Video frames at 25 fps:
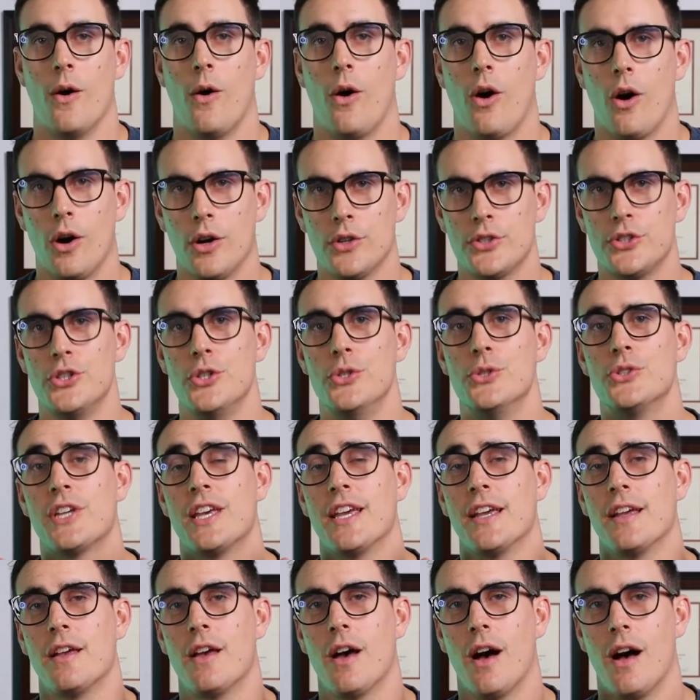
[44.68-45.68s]
Now, RSUs
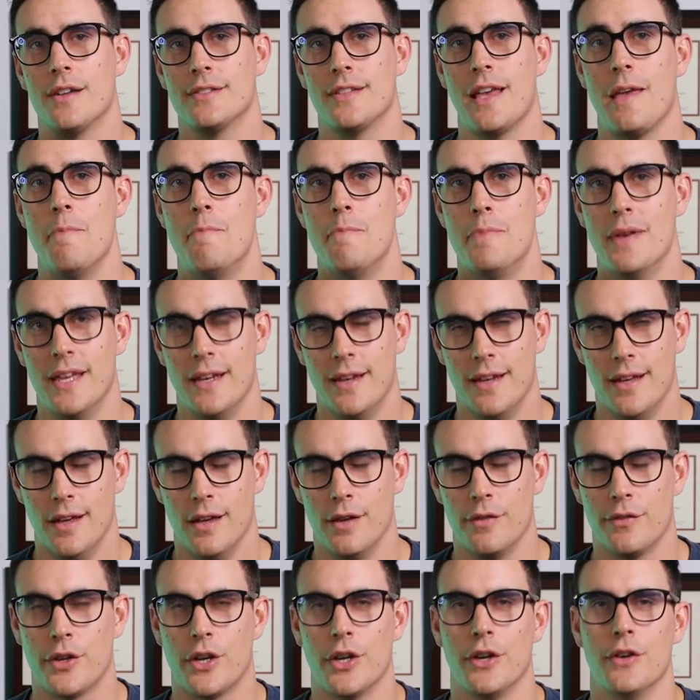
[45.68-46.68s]
can cause a bit
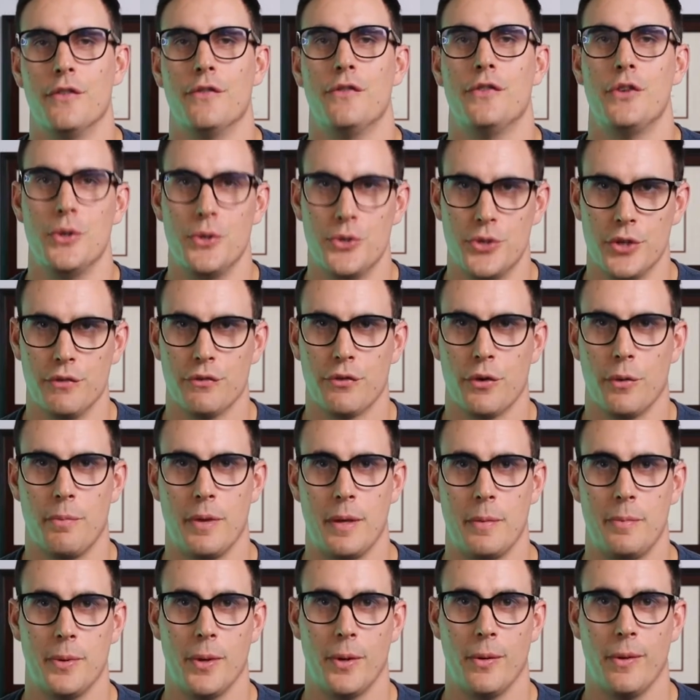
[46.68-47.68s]
of confusion for
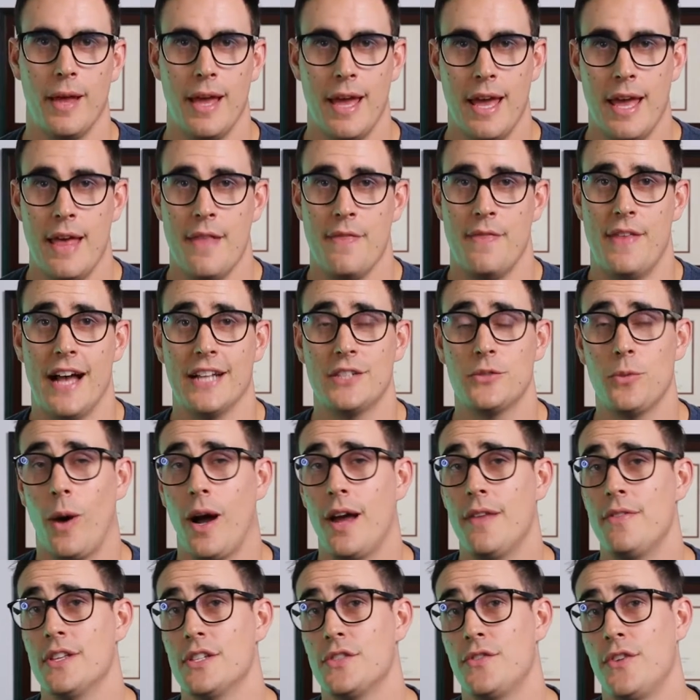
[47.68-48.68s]
people. That's
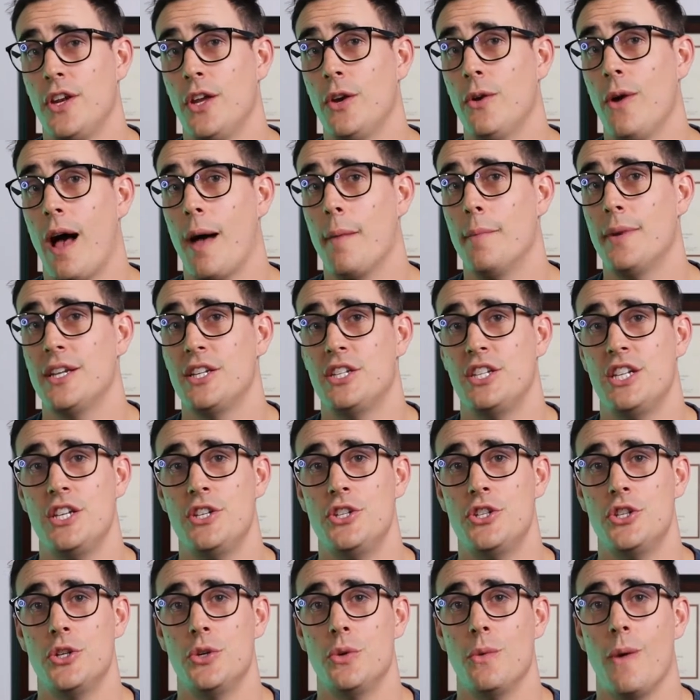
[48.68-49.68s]
why in this video, I'm gonna
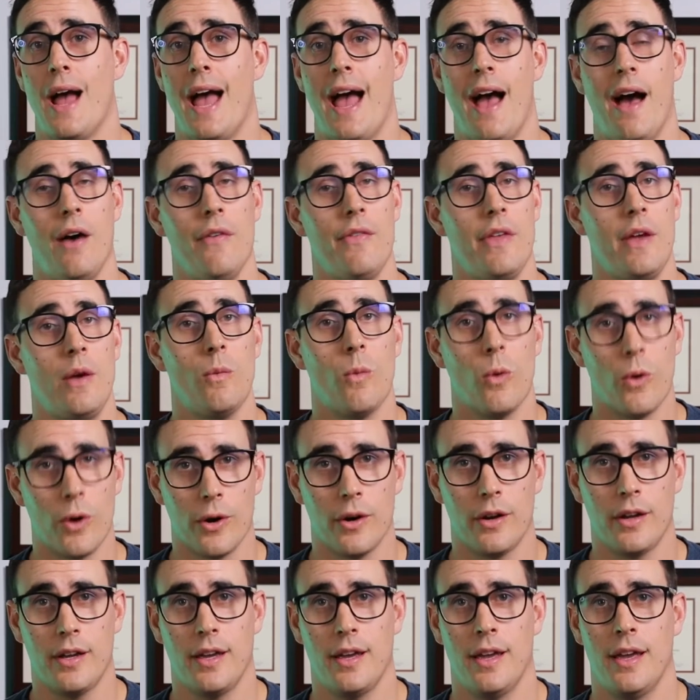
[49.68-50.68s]
teach you how they
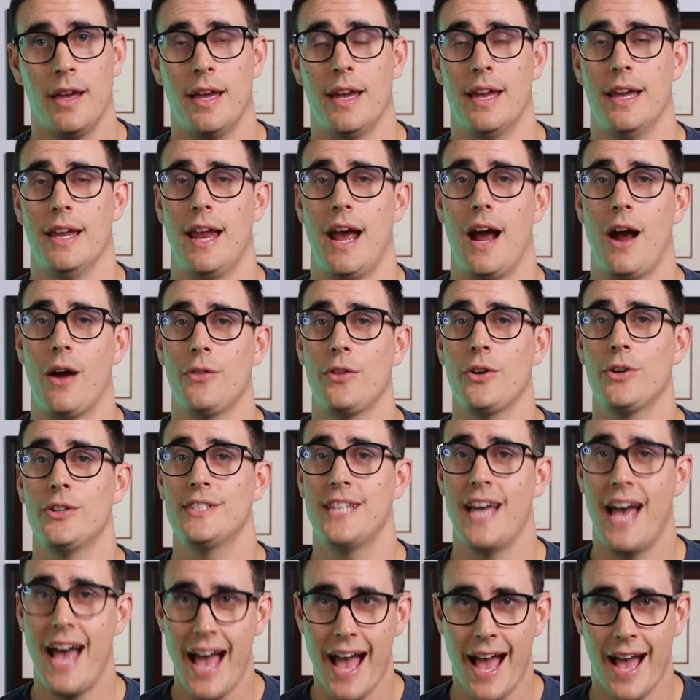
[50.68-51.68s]
work and how they're
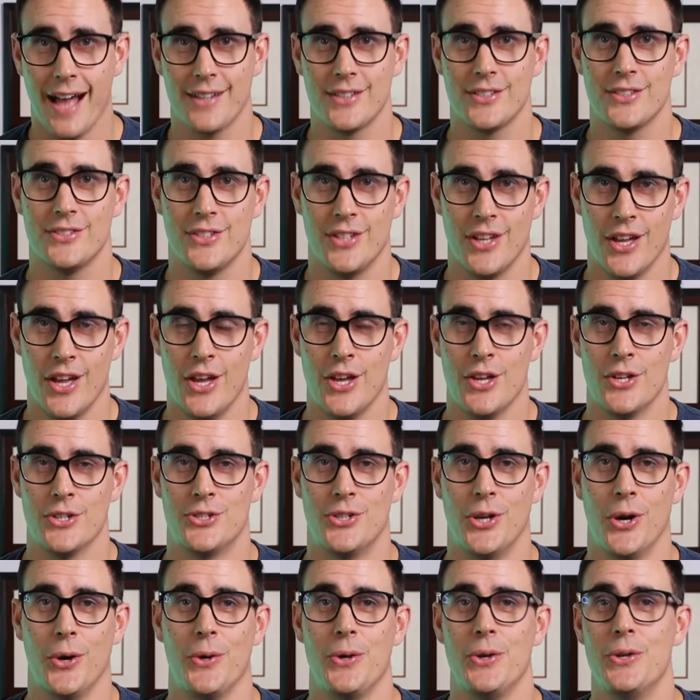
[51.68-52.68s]
taxed
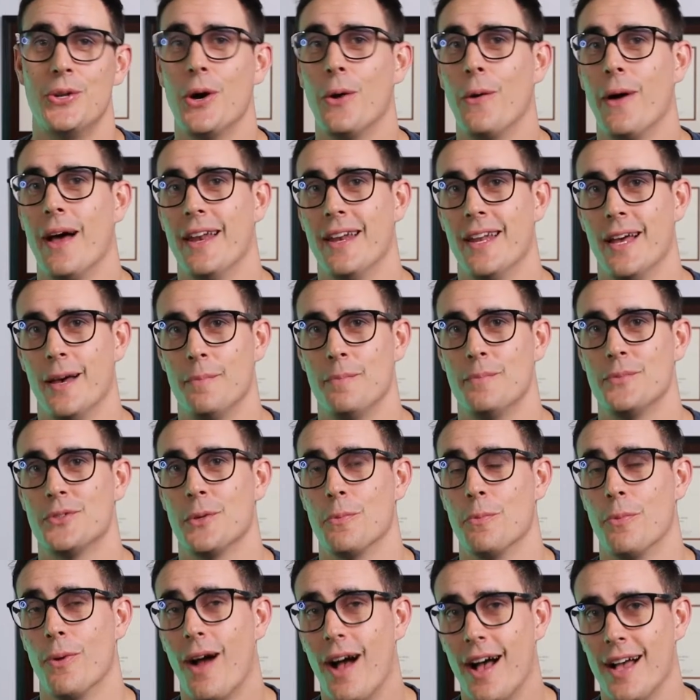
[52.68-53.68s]
so you don't end up
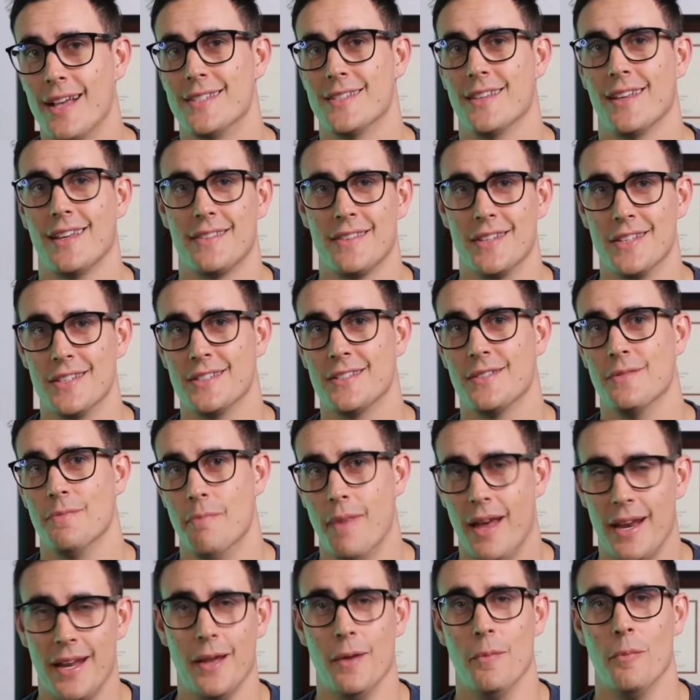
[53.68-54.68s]
surprised like this
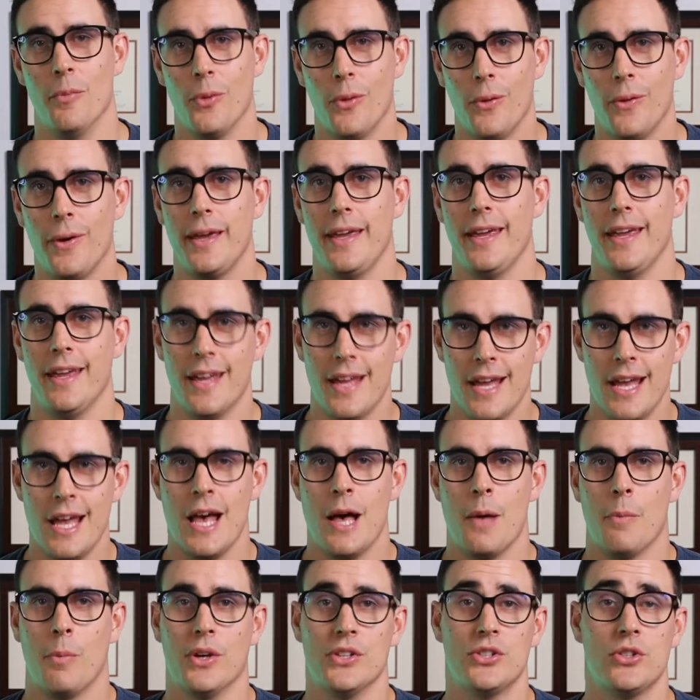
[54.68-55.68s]
Meta employee.
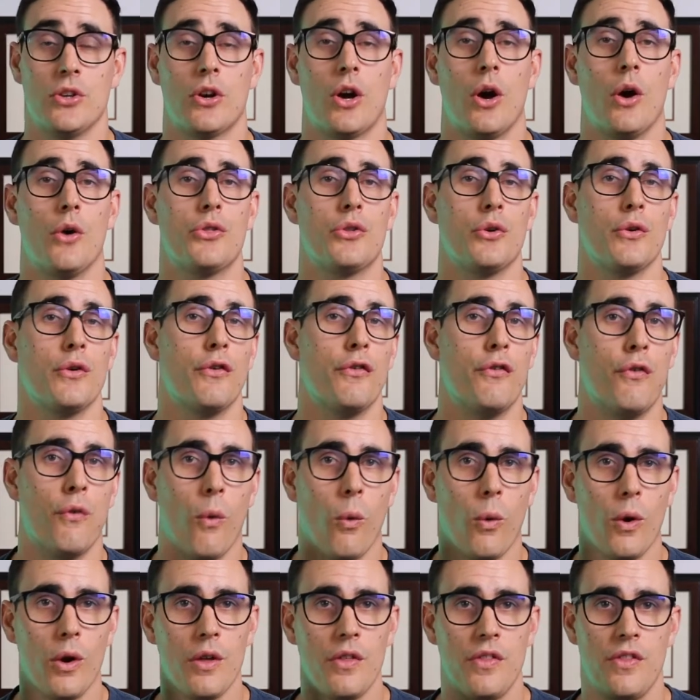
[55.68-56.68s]
Plus, I'll go through
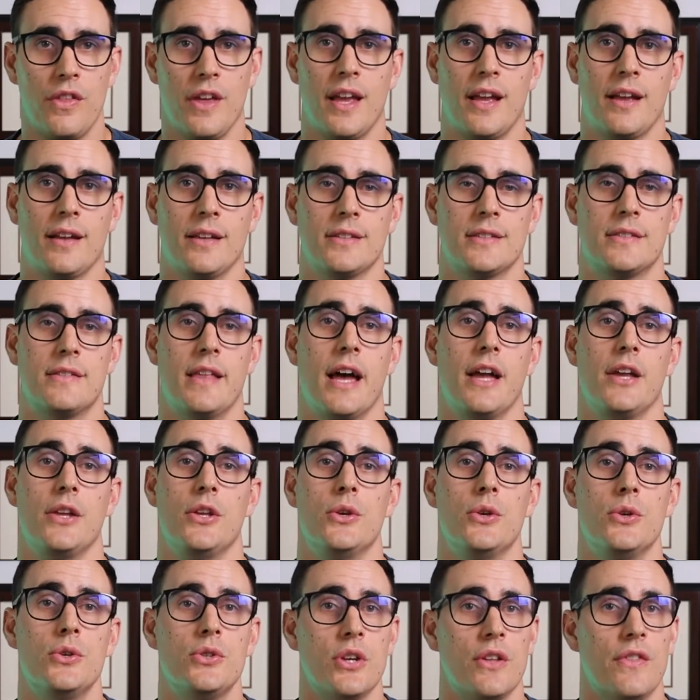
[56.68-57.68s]
4 things that
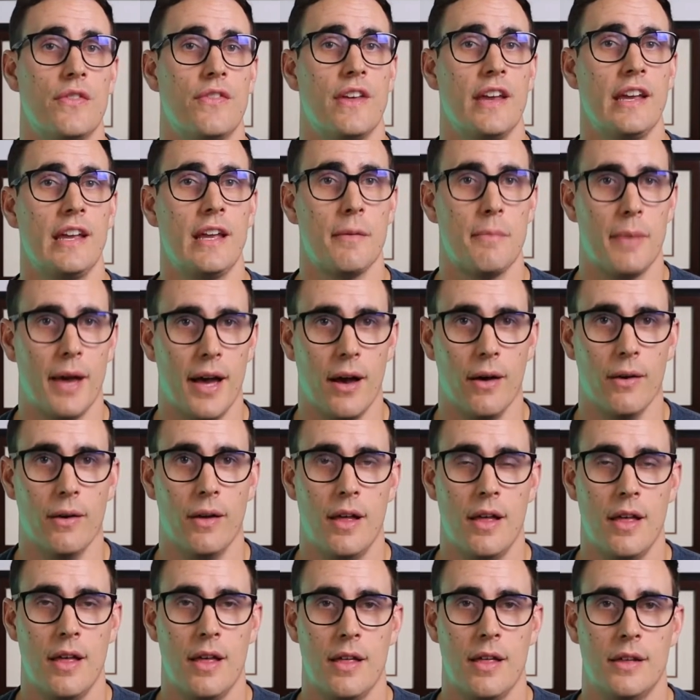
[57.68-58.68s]
you should think about
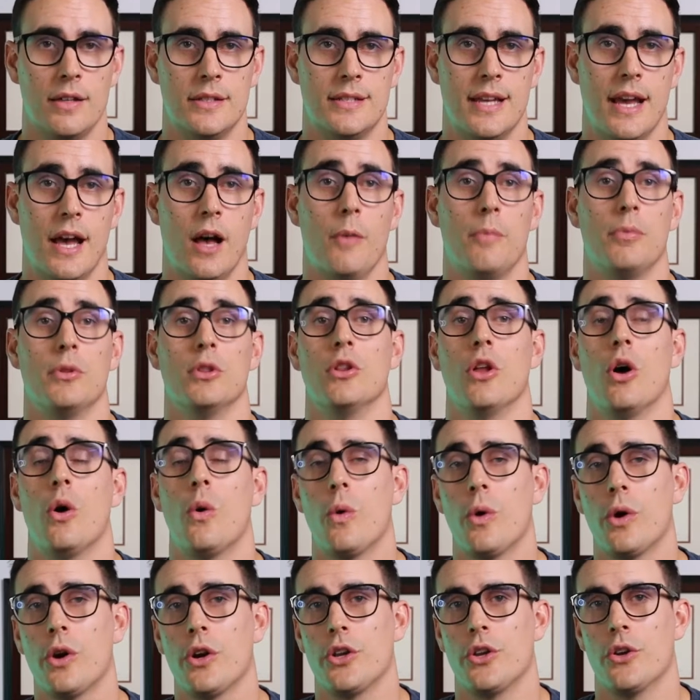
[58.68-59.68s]
to help
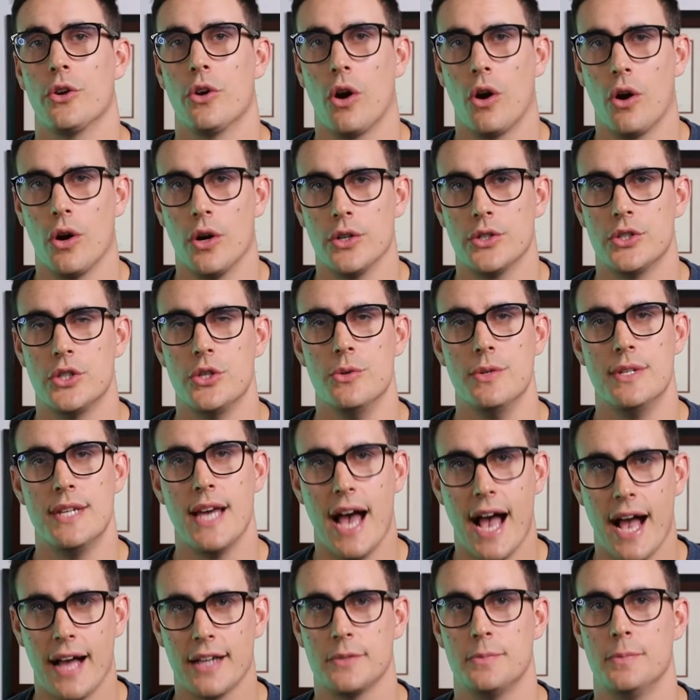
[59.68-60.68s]
lower your RSU
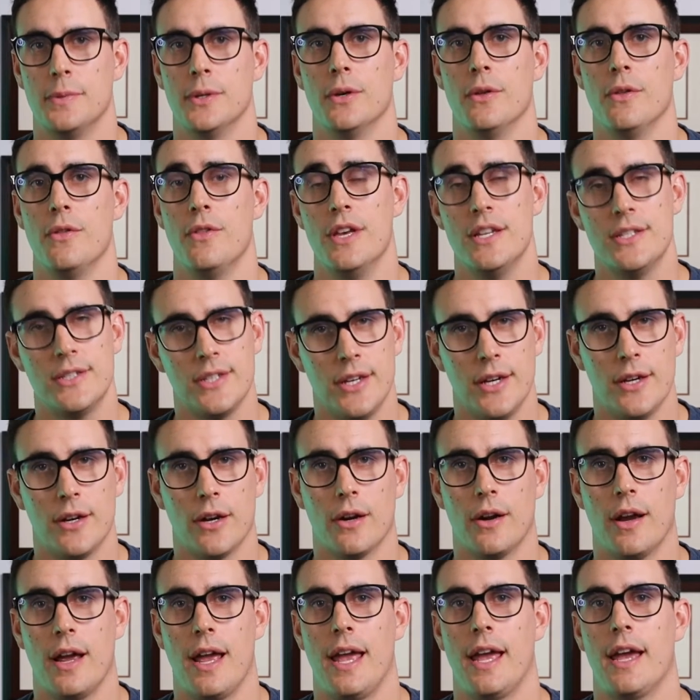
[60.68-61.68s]
tax bill this
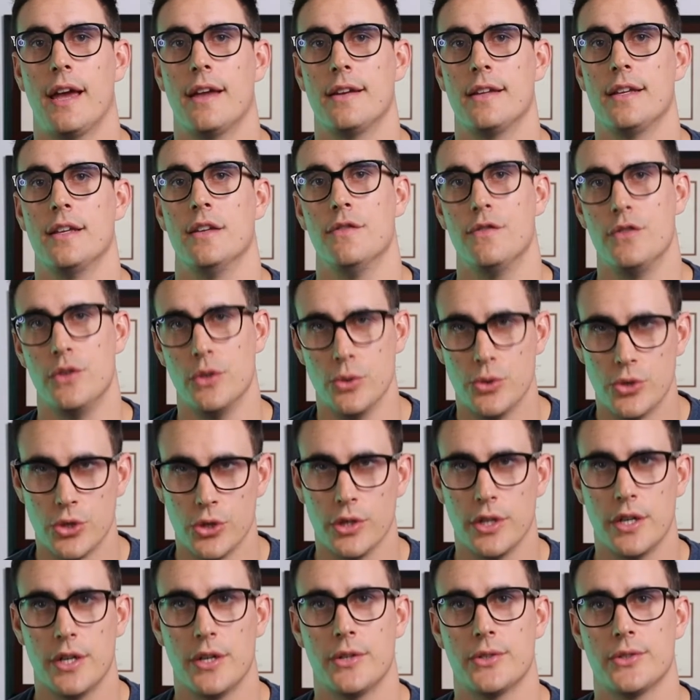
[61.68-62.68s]
year and in
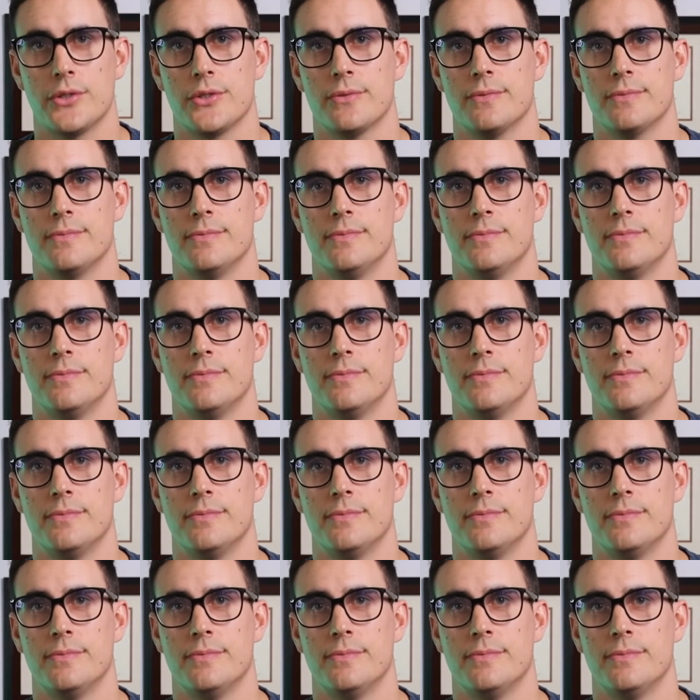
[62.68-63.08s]
future years.